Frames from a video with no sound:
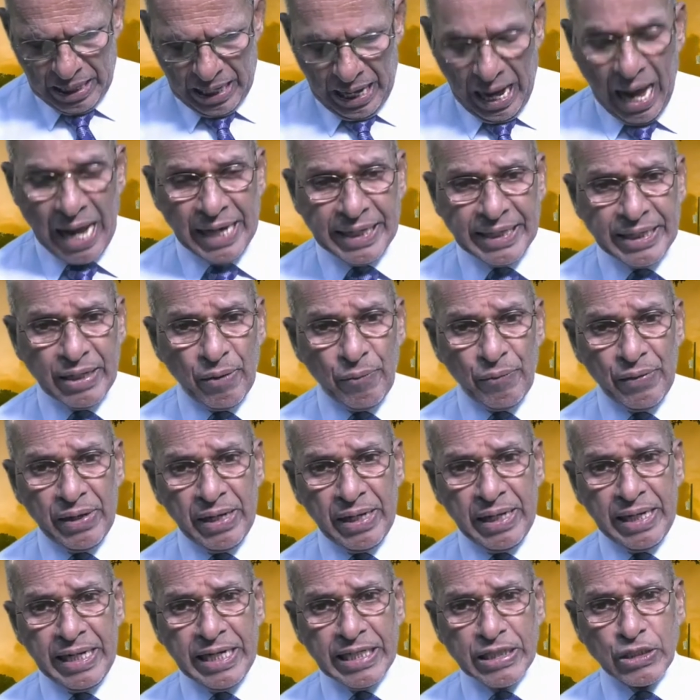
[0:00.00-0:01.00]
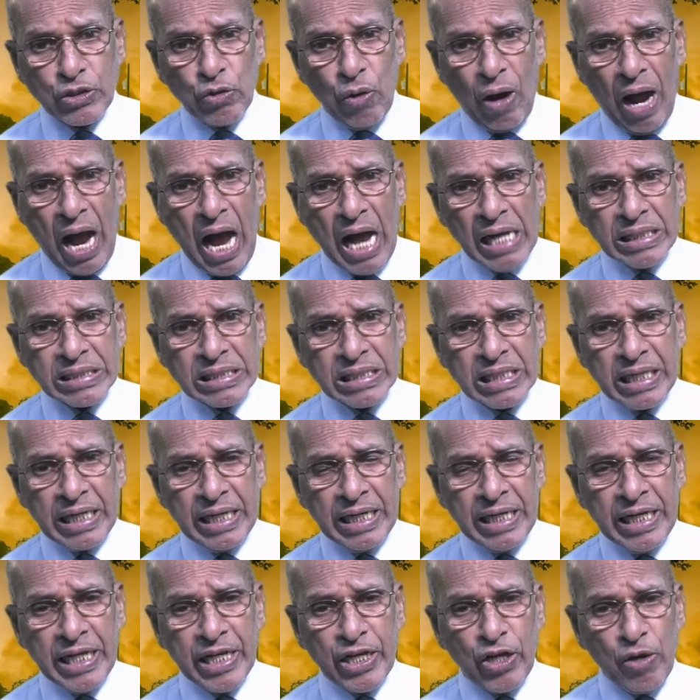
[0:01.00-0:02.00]
And we need to ask
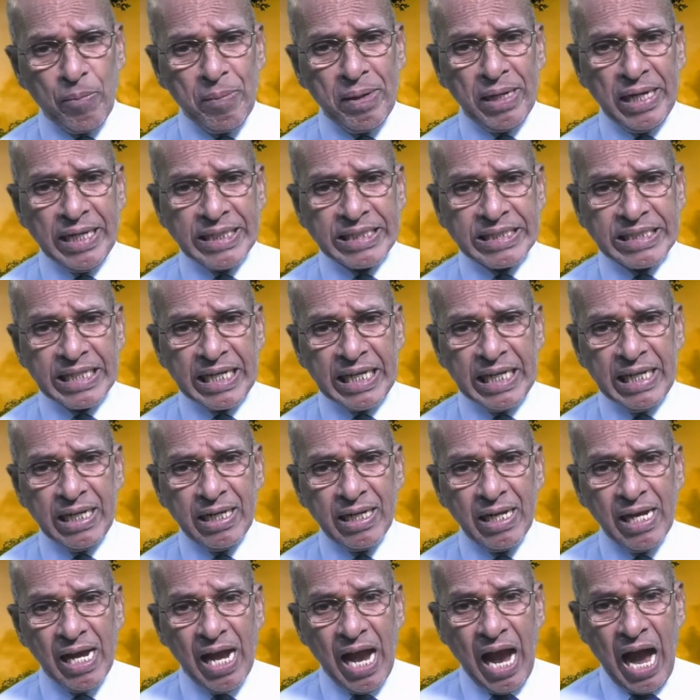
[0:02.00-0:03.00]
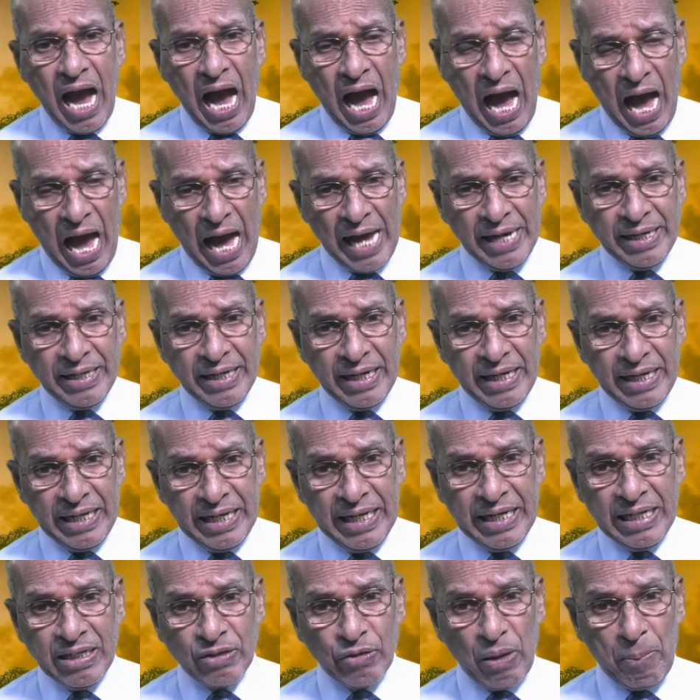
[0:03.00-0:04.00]
in humility and
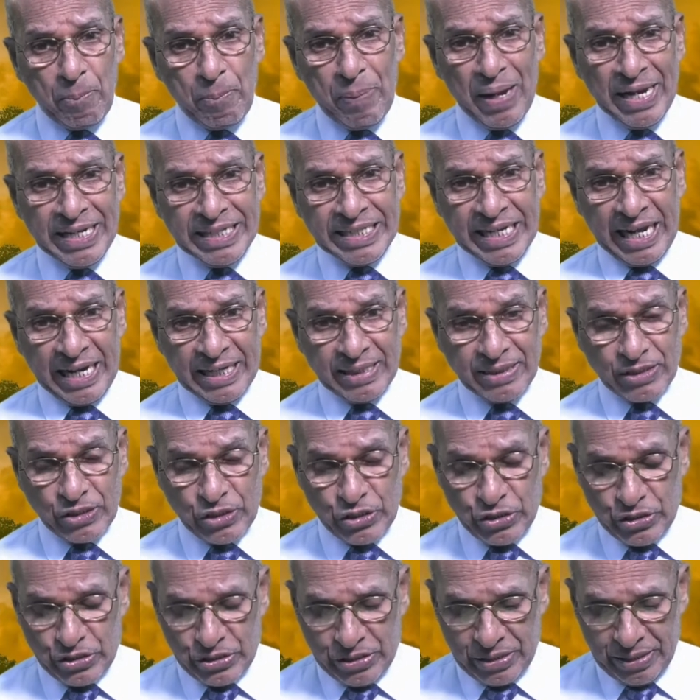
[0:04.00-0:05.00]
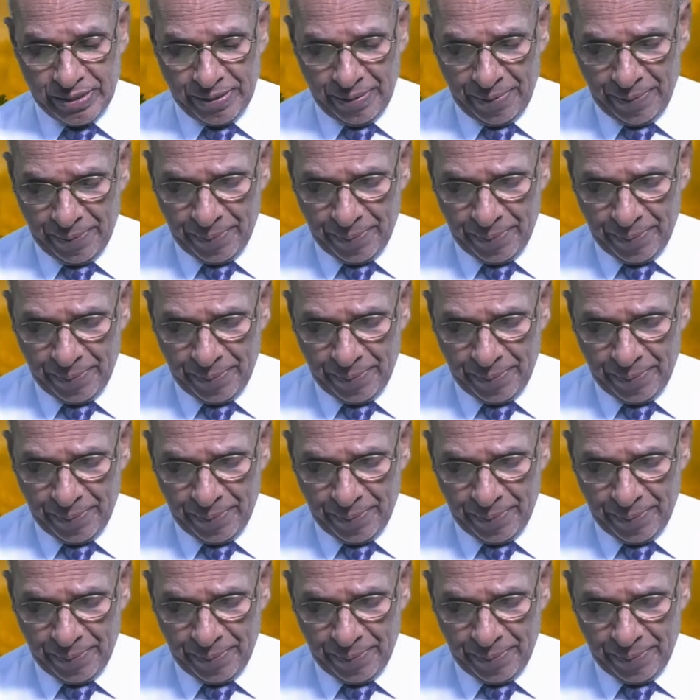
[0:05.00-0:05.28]
in repentance.